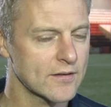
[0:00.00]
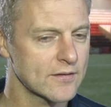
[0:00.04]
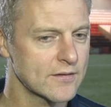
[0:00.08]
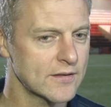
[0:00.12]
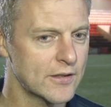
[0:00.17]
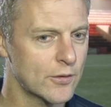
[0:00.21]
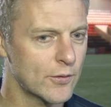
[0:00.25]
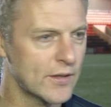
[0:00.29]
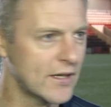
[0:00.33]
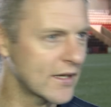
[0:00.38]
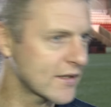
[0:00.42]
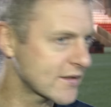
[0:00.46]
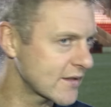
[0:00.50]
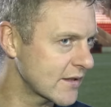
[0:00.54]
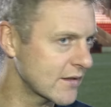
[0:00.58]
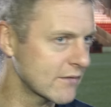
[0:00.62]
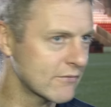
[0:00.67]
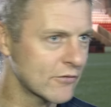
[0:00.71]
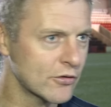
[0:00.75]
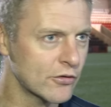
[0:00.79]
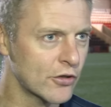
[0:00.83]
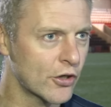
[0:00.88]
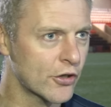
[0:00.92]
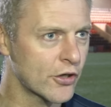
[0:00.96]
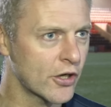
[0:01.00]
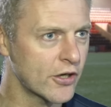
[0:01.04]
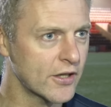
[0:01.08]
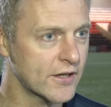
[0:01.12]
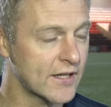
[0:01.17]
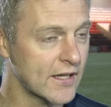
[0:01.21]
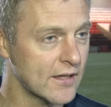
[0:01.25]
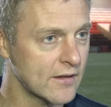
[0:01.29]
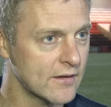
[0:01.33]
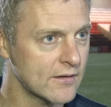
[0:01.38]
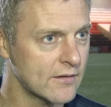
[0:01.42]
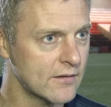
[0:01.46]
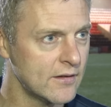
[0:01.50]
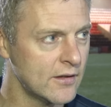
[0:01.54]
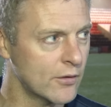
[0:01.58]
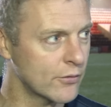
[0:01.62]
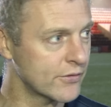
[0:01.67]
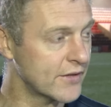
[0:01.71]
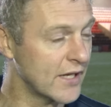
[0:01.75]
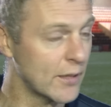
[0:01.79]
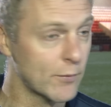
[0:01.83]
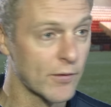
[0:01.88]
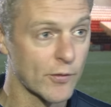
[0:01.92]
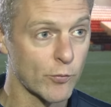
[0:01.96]
You know, he has to learn how to deal
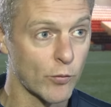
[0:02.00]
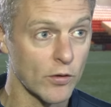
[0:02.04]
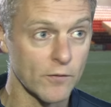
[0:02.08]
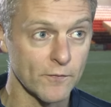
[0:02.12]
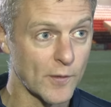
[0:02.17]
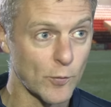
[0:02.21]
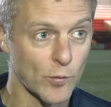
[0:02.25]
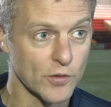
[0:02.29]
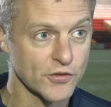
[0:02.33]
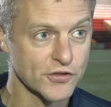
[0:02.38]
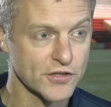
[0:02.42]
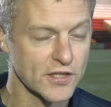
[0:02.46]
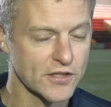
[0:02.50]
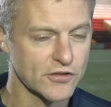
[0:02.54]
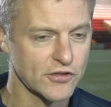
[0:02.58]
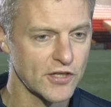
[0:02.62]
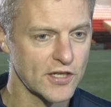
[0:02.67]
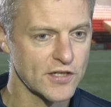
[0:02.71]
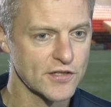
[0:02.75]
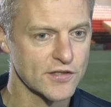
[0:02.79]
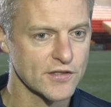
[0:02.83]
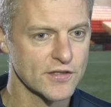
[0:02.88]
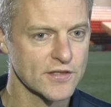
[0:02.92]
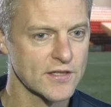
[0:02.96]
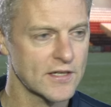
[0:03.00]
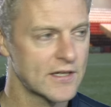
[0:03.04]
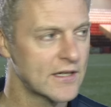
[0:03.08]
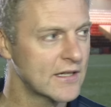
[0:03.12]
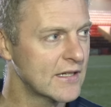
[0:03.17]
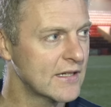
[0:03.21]
with 1v1 situations.